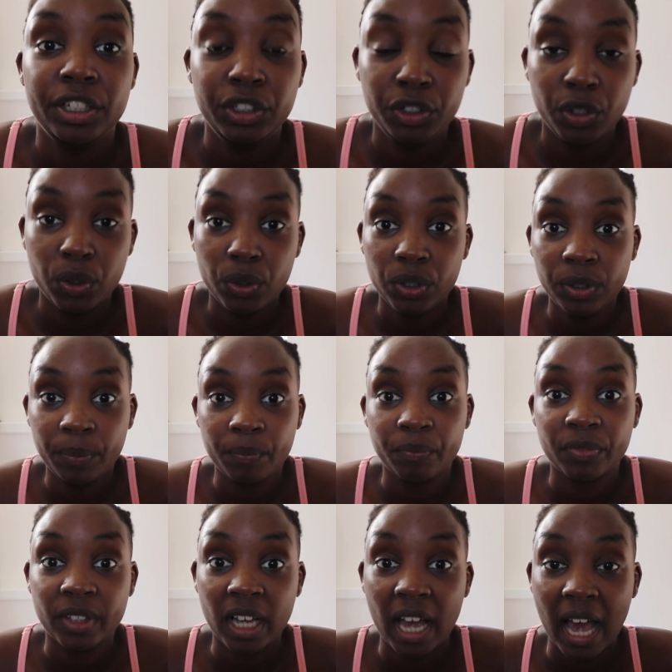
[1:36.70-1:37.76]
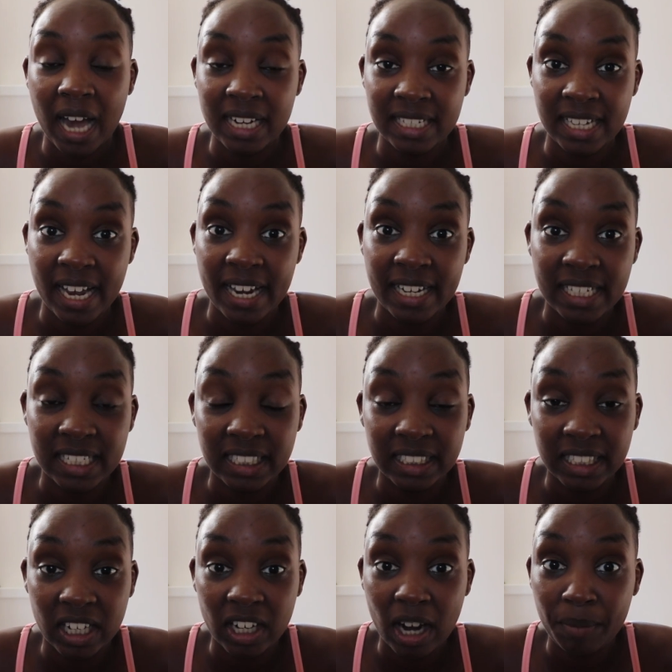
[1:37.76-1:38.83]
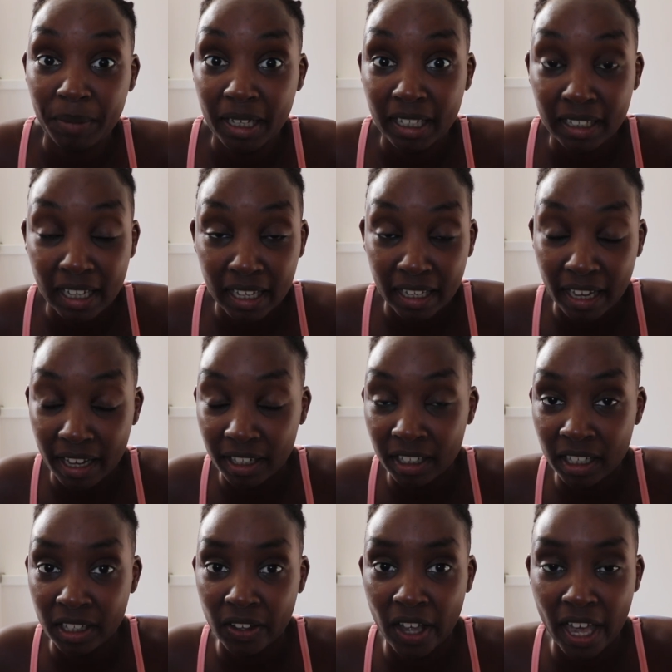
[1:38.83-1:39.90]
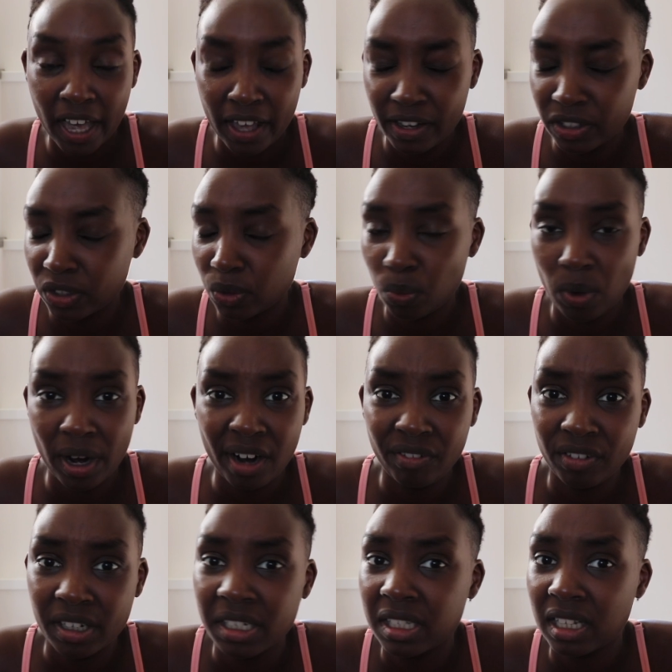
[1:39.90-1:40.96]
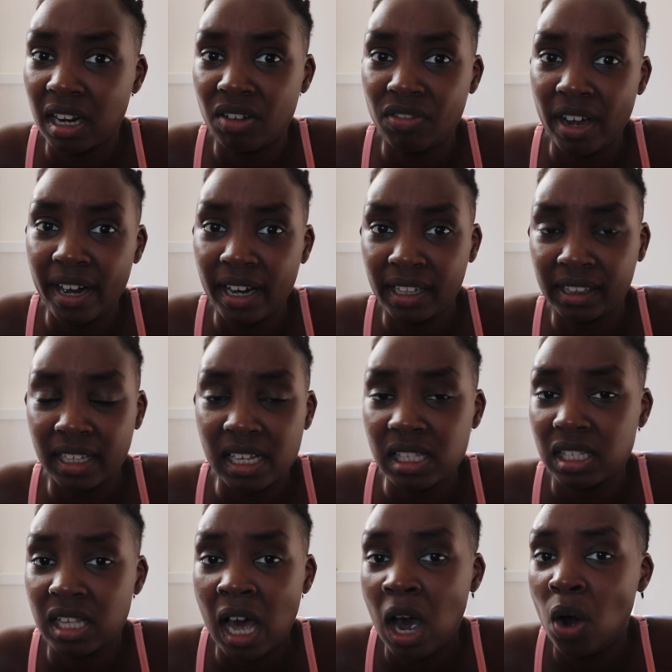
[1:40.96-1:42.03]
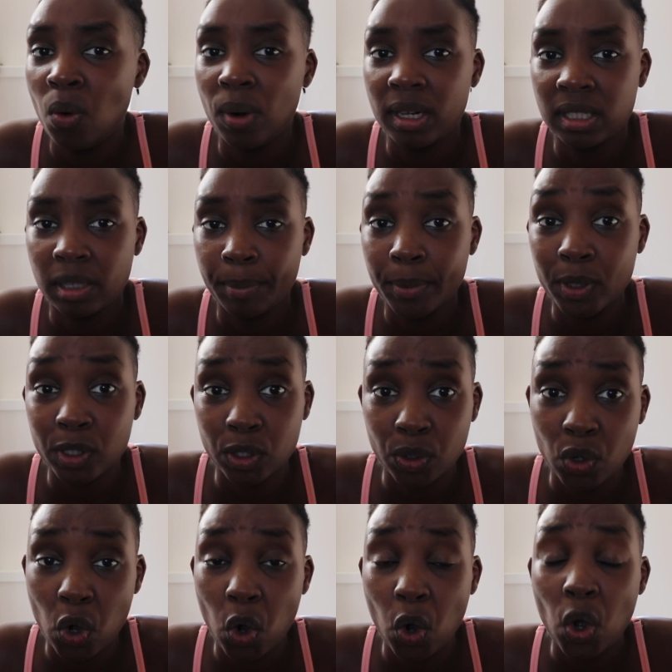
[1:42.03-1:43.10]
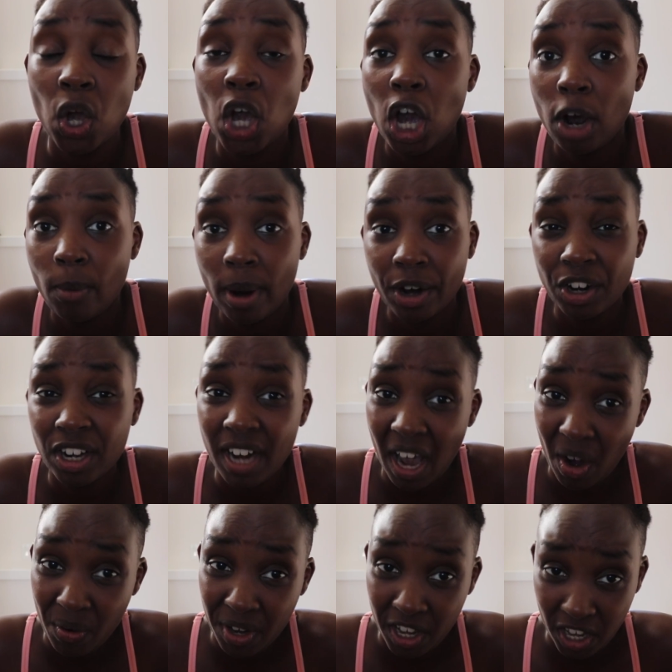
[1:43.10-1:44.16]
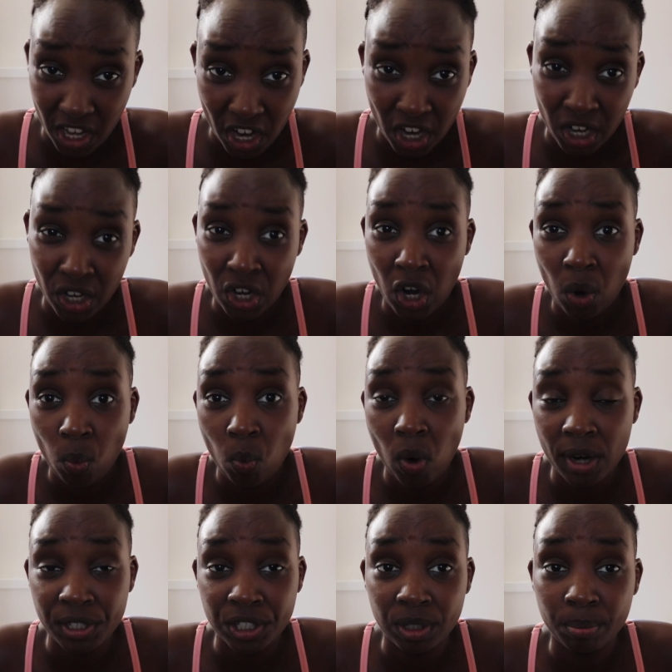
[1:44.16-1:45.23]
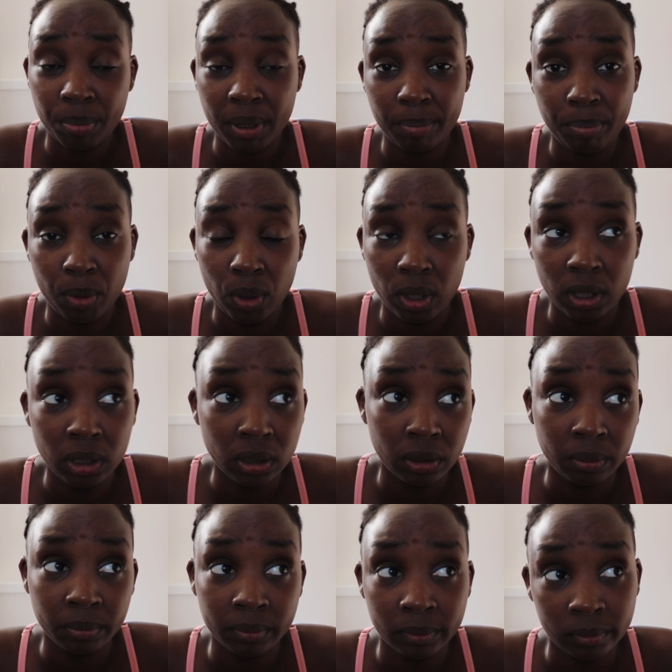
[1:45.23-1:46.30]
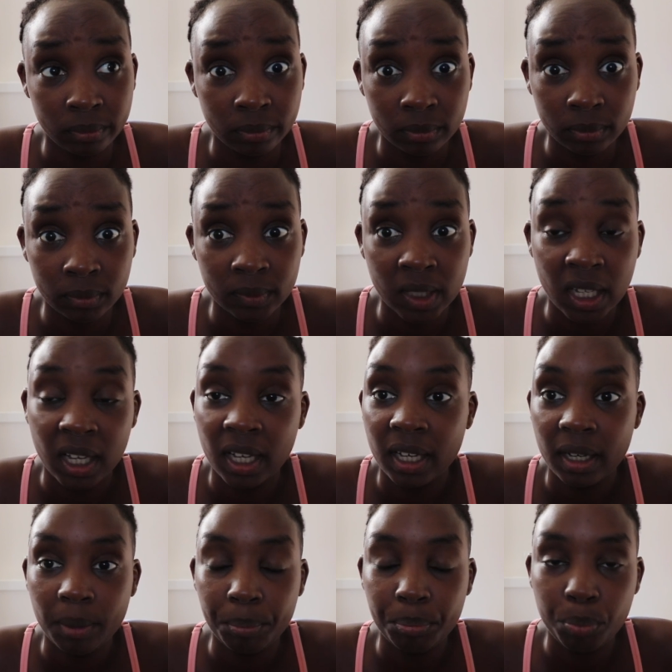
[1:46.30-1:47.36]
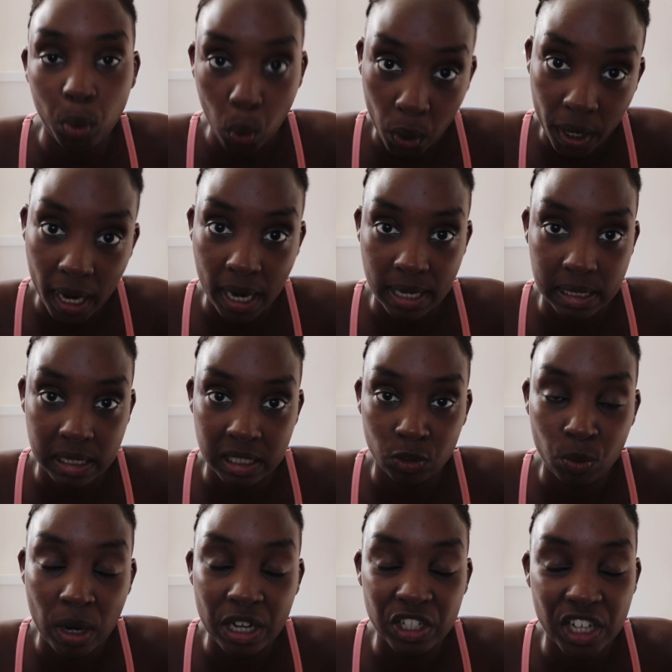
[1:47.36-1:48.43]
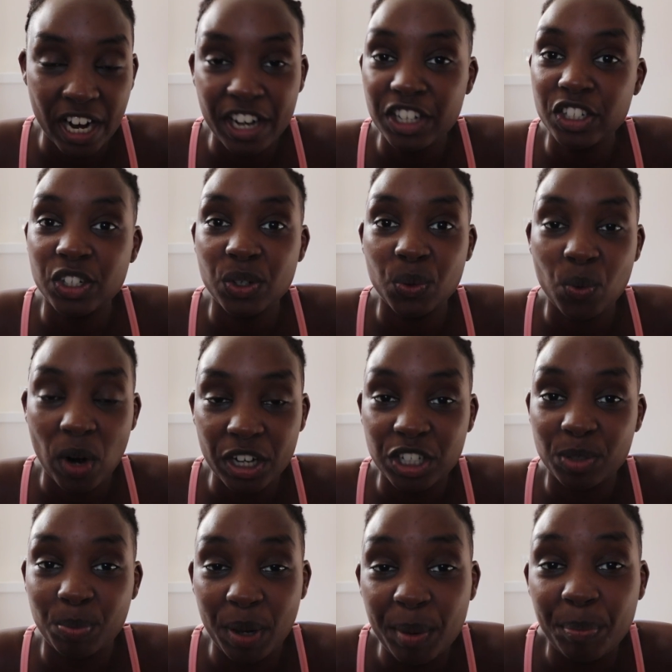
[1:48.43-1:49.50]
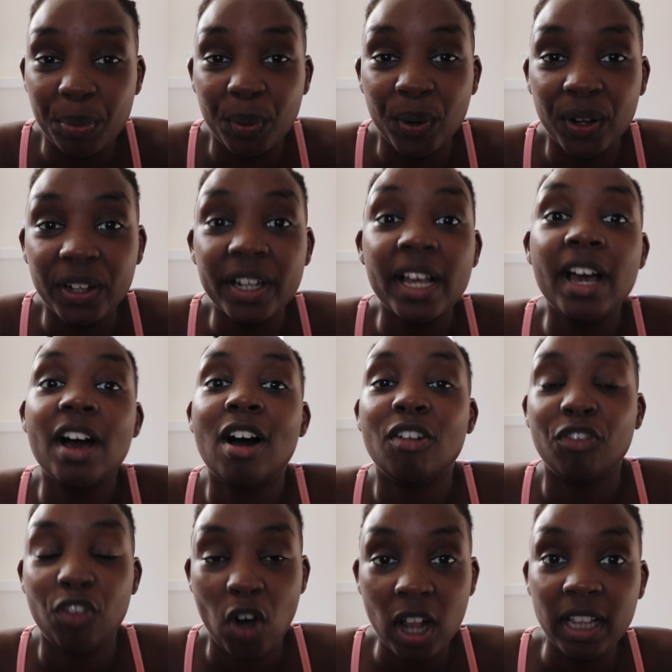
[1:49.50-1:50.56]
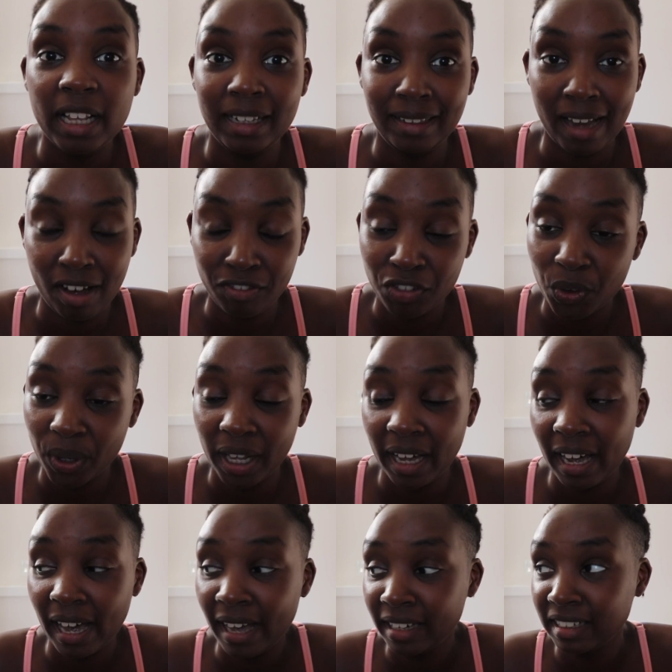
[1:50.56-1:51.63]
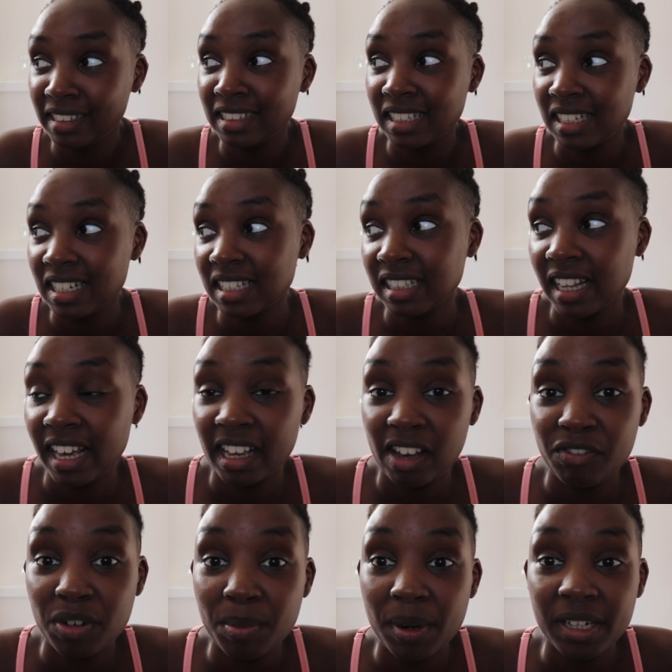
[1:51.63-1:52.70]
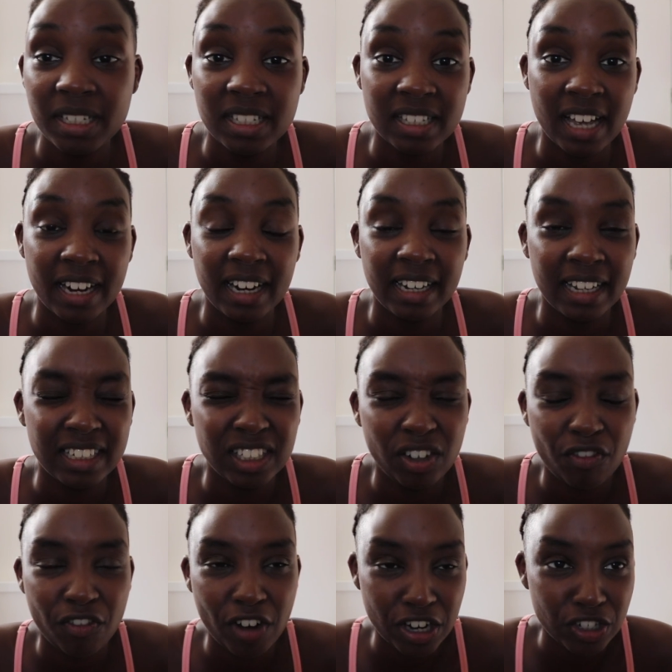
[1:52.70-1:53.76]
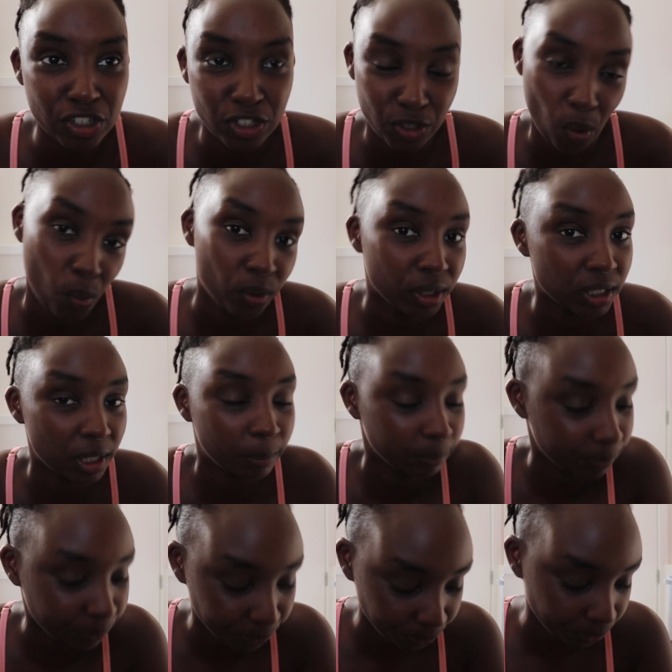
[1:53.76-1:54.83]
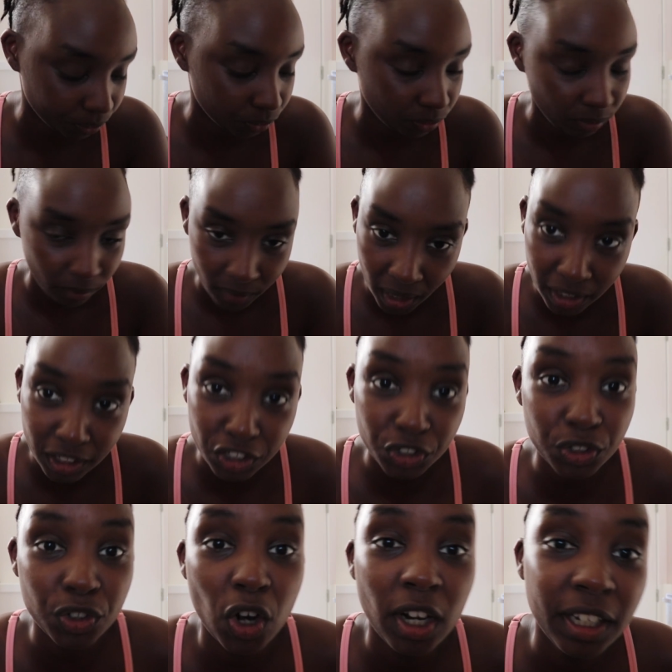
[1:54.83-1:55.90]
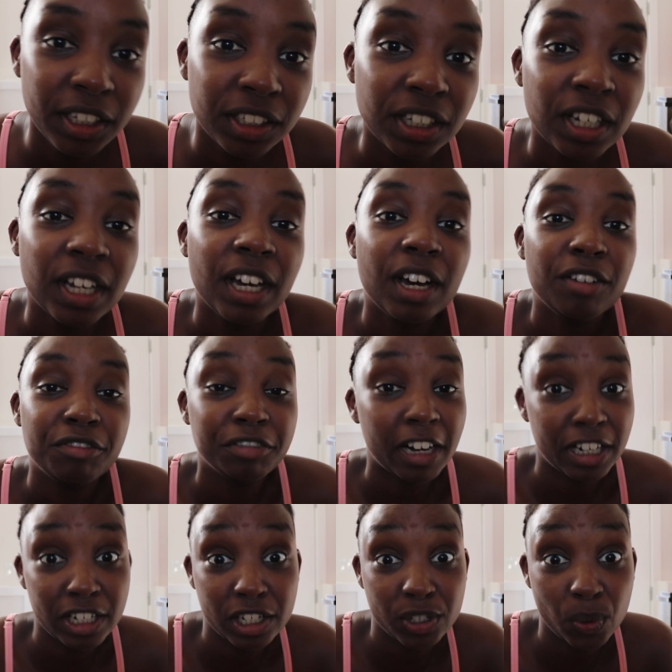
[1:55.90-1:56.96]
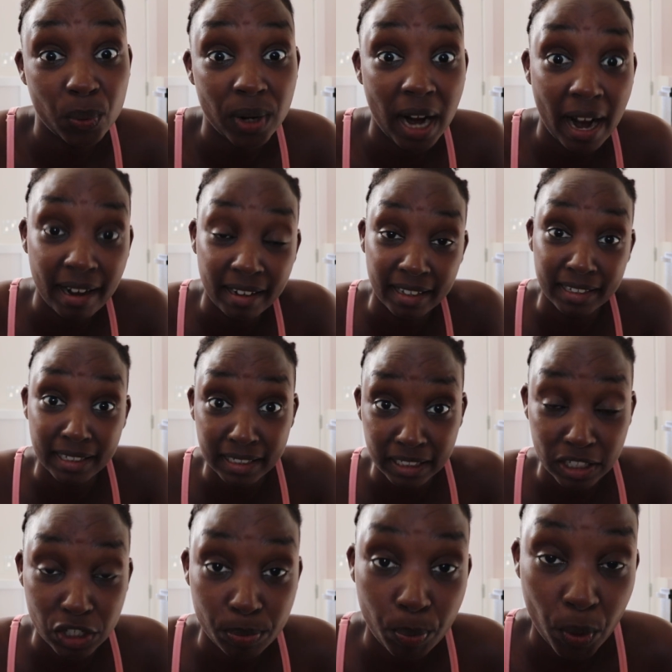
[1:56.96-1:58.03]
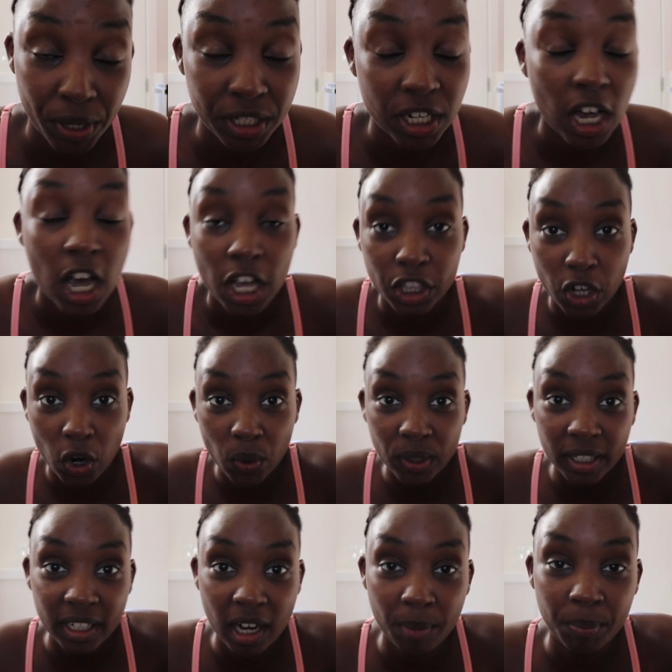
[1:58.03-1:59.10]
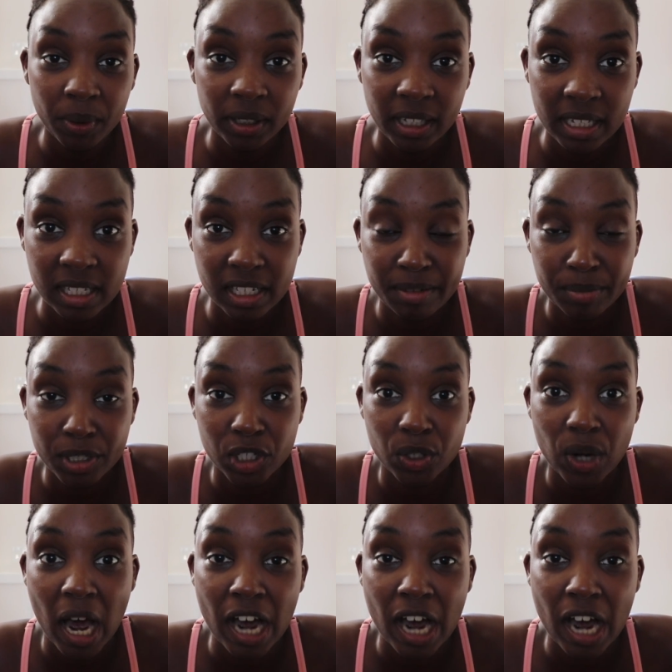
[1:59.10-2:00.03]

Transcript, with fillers: you know, anxieties are coming in again and whatever it's love island that's how it's supposed to go we're not out here watching people bore us we're trying to watch people fall in love okay and it's just like everybody is kind of getting friend zoned they should call it Friend Zone Island at this point. The only couple that seems to